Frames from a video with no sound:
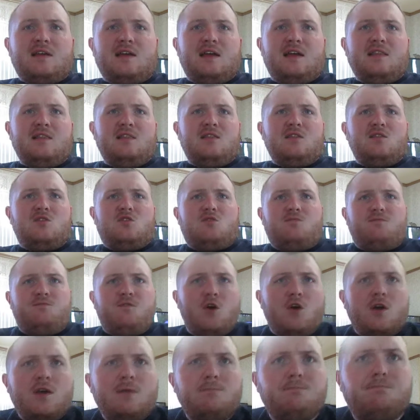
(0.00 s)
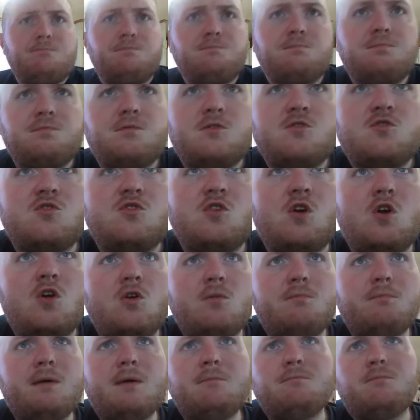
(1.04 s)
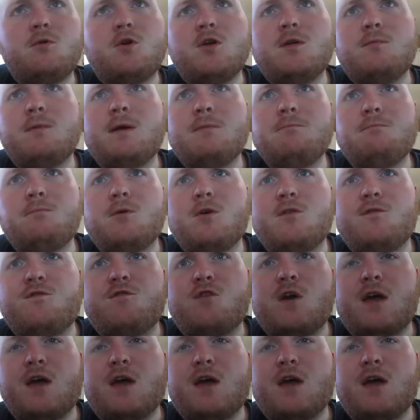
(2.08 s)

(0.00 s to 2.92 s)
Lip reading: Very slow bumper to bumper